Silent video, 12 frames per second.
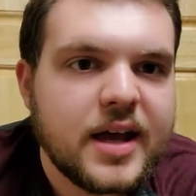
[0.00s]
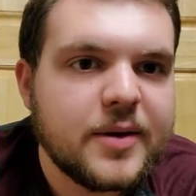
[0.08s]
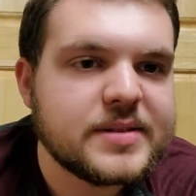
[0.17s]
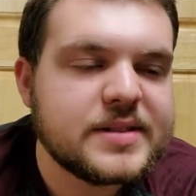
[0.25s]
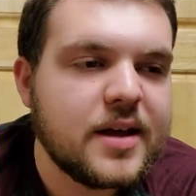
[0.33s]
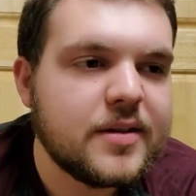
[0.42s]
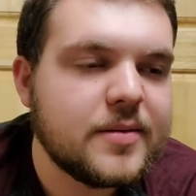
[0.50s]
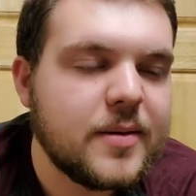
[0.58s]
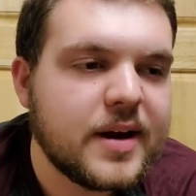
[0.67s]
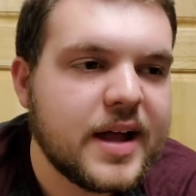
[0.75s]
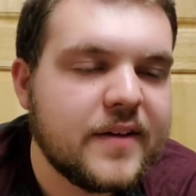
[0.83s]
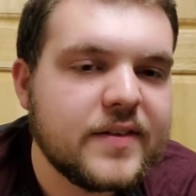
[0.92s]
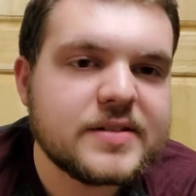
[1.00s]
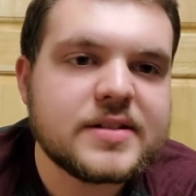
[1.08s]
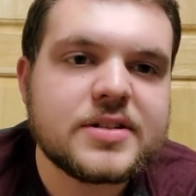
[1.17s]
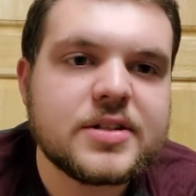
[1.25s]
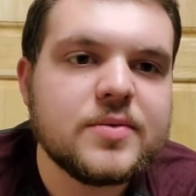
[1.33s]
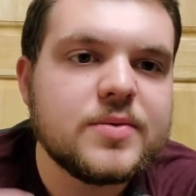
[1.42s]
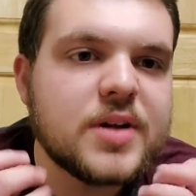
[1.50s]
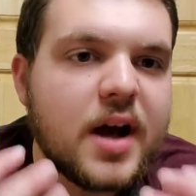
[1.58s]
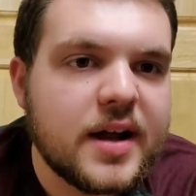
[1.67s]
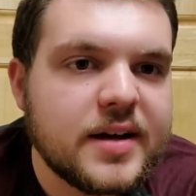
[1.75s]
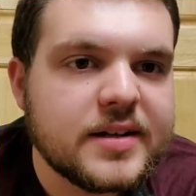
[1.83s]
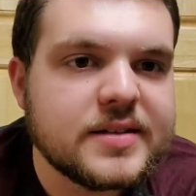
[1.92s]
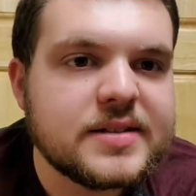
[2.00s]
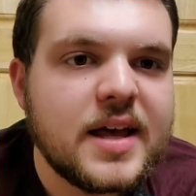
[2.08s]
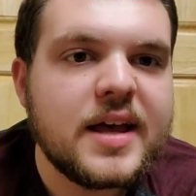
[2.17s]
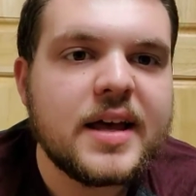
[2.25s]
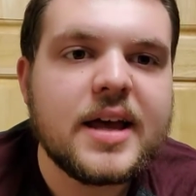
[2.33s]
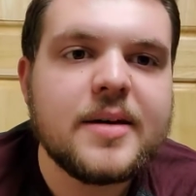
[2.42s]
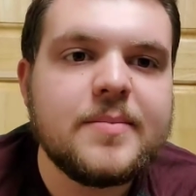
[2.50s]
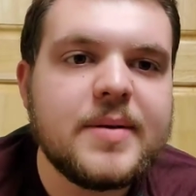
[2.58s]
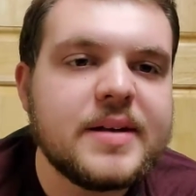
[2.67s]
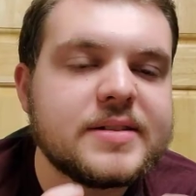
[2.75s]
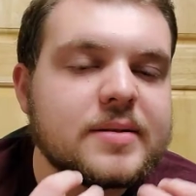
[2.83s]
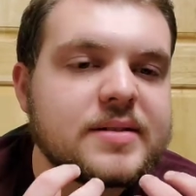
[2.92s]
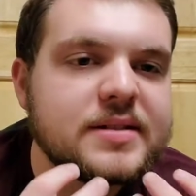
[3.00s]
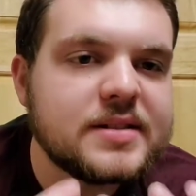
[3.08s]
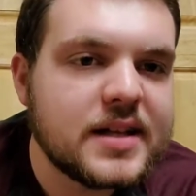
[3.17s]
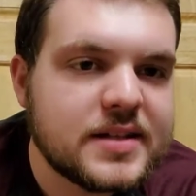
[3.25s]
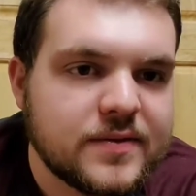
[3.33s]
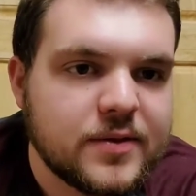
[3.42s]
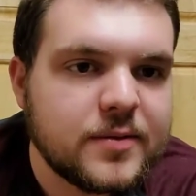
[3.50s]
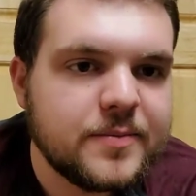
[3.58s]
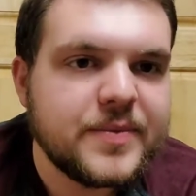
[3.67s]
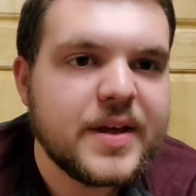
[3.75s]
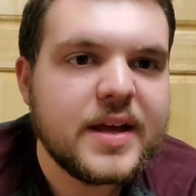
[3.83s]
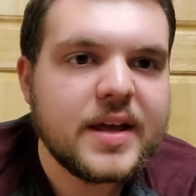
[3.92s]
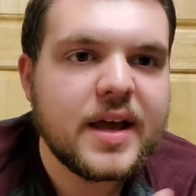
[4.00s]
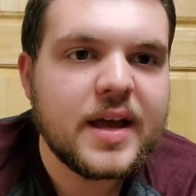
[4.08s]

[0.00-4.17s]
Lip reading: And with South Park having such a huge audience and being so successful,